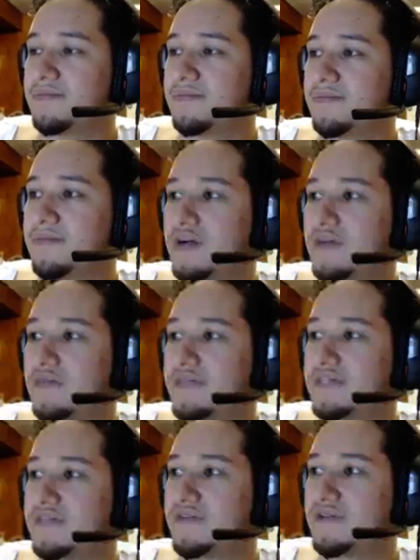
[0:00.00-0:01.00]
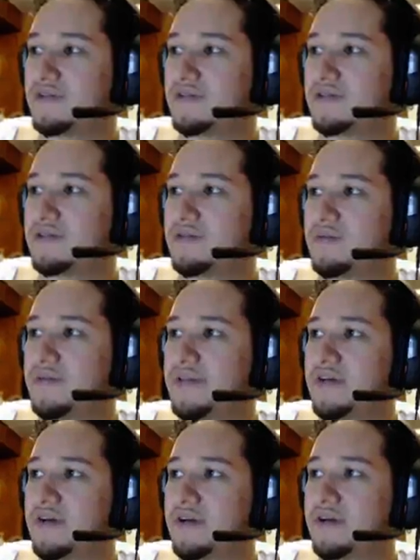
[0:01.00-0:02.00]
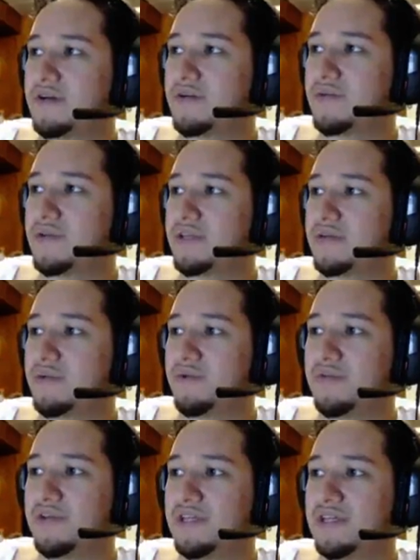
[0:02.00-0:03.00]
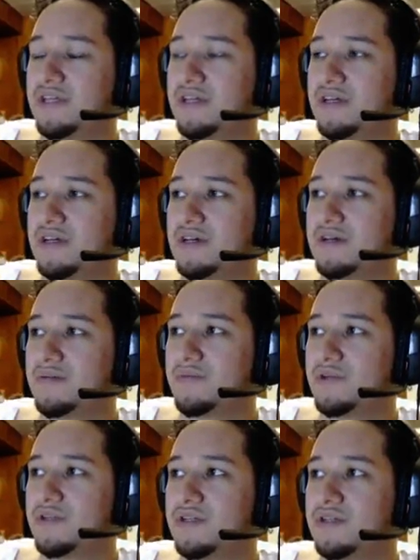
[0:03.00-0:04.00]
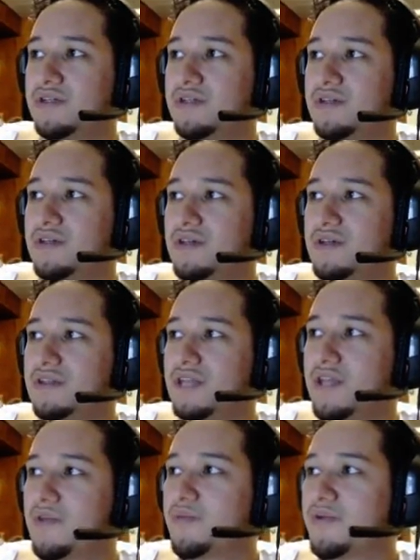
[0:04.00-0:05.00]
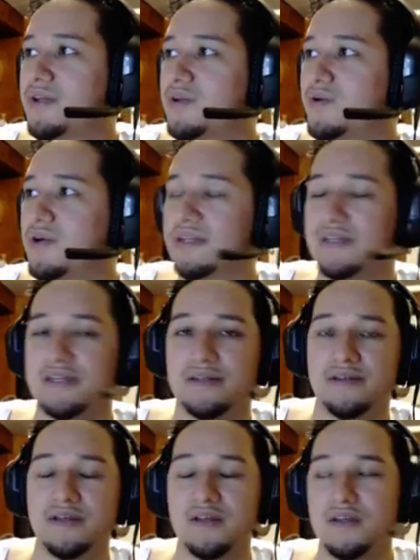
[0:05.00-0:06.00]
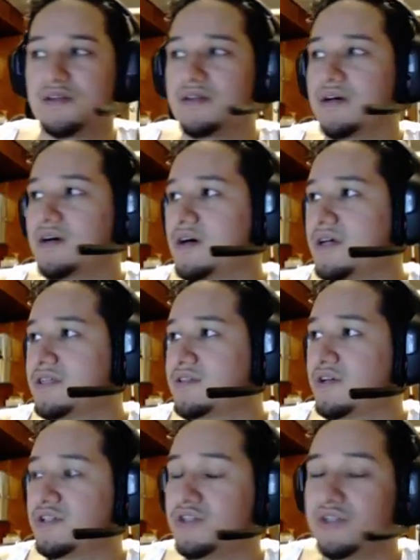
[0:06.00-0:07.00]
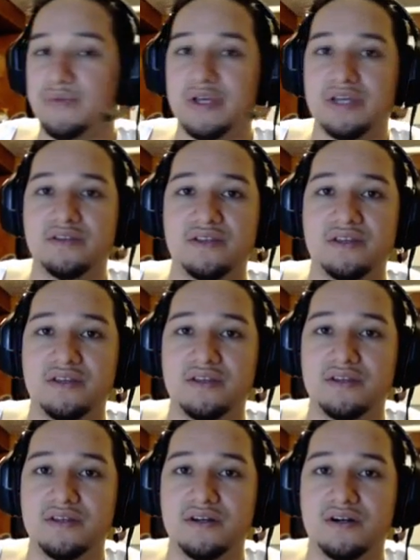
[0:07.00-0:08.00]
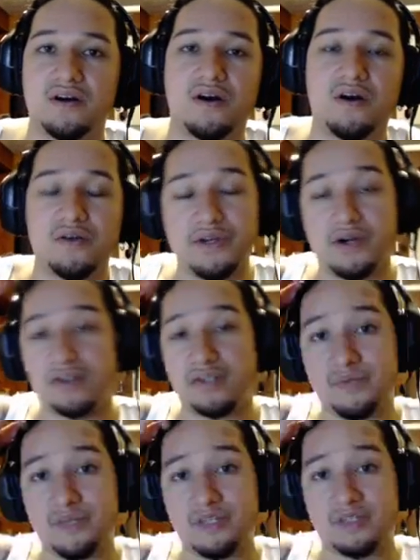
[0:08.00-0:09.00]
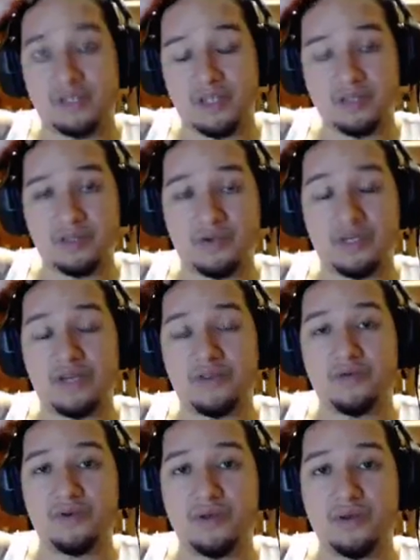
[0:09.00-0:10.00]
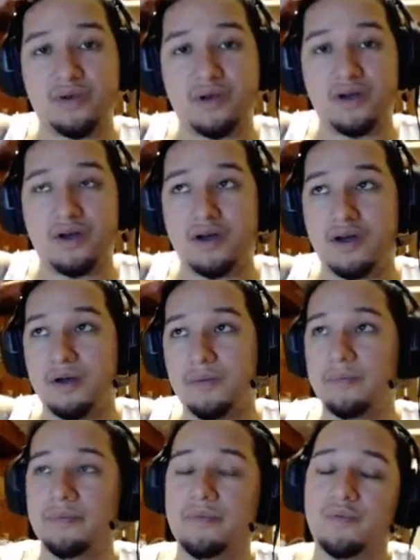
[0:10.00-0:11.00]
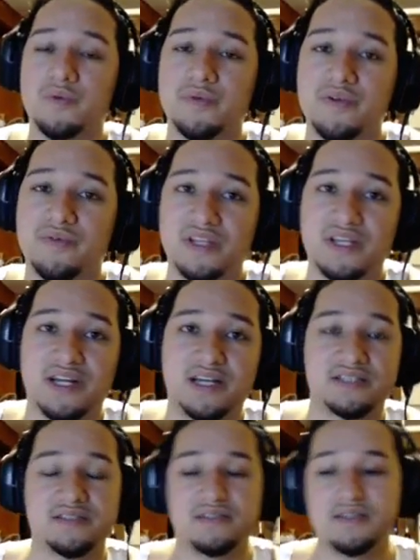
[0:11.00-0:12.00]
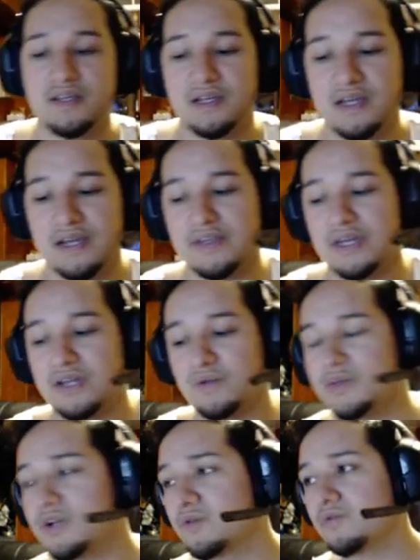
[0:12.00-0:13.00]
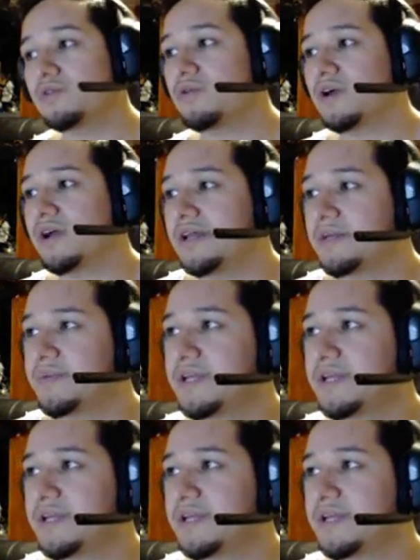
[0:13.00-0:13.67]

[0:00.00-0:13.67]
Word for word: of each of those, we really would take you pretty quickly, as long as you can make all the RGBs, like 3 out of 3 would be really nice. And then we don't require anybody